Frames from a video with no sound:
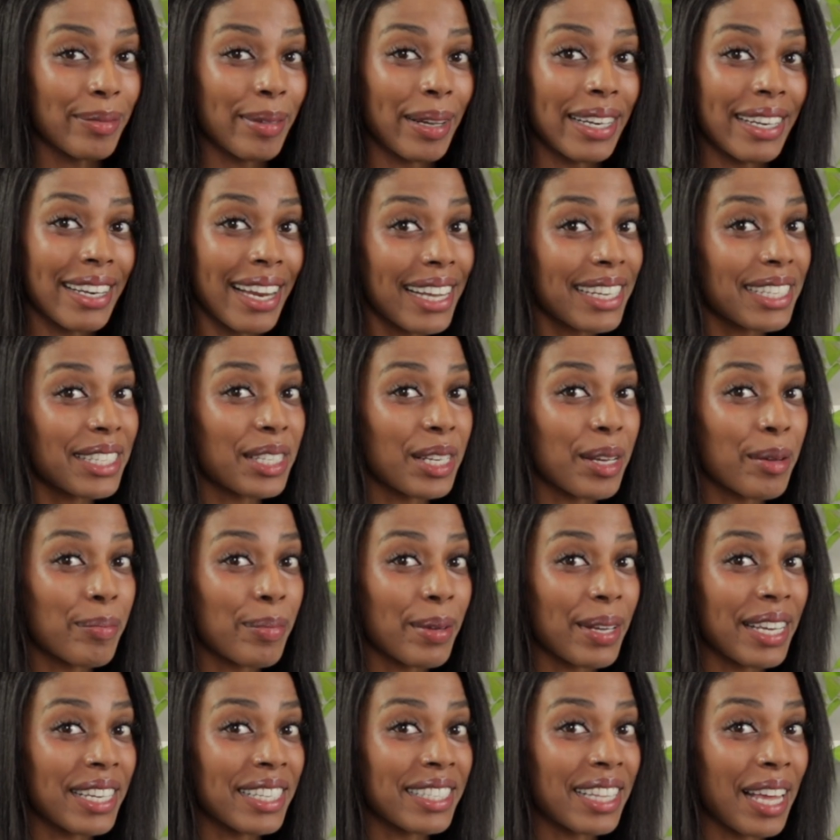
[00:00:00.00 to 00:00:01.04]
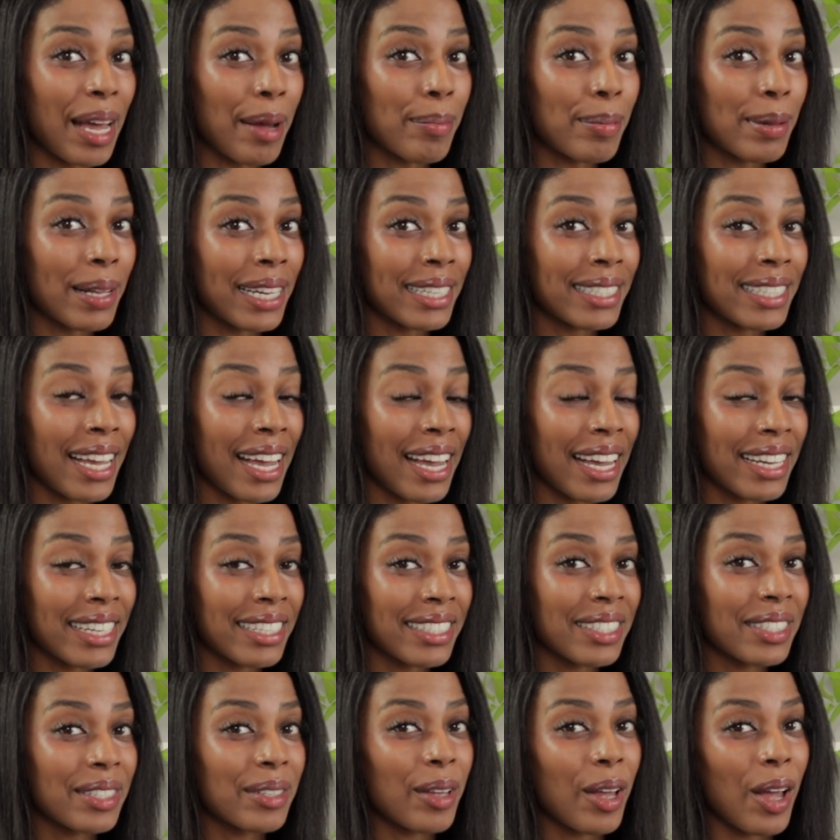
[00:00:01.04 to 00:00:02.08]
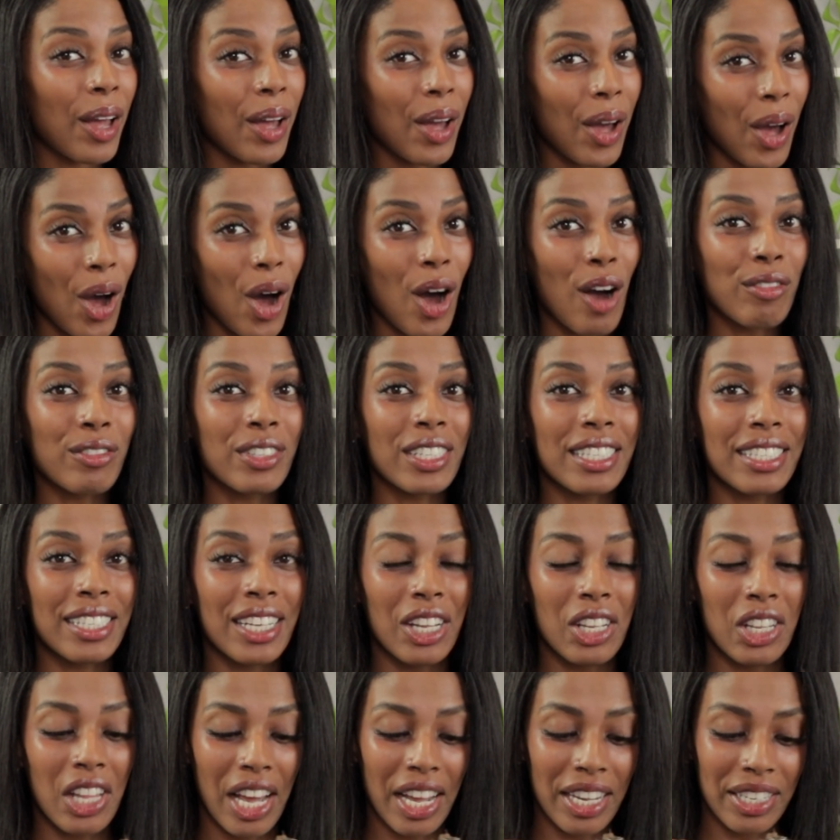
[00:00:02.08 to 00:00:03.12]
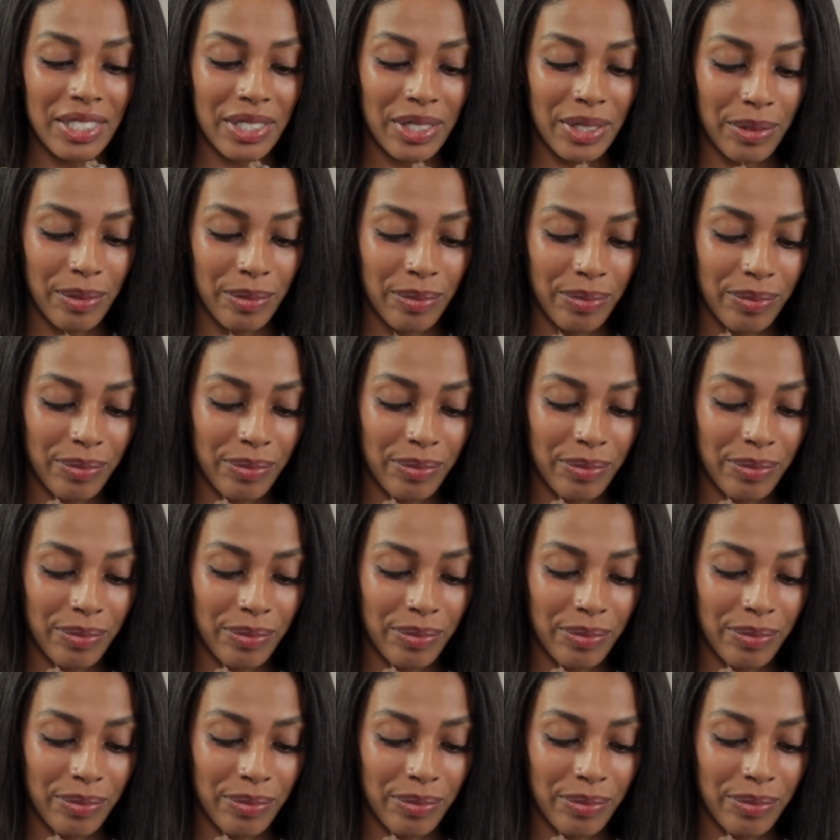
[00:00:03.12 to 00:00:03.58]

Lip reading: My next tip is that plant tags often tell lies.